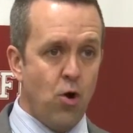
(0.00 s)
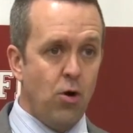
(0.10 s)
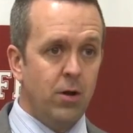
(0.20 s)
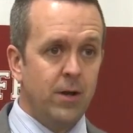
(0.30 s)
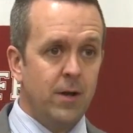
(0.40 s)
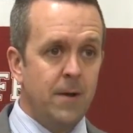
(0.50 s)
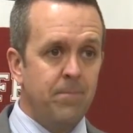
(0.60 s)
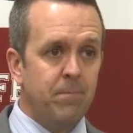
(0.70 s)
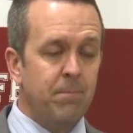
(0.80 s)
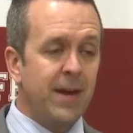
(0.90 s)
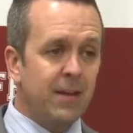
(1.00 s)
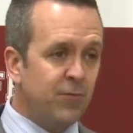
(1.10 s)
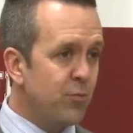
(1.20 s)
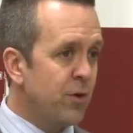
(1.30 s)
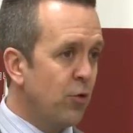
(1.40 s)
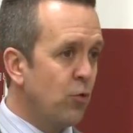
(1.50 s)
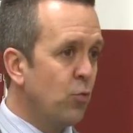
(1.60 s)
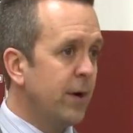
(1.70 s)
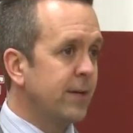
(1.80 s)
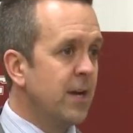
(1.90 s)
from the governor's office
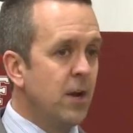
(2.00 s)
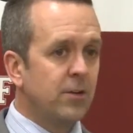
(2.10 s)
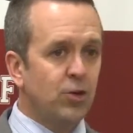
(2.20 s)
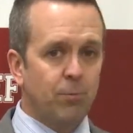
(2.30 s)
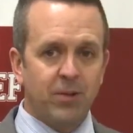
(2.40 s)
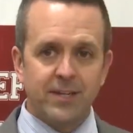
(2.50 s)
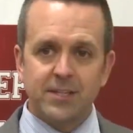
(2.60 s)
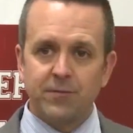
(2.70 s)
and state education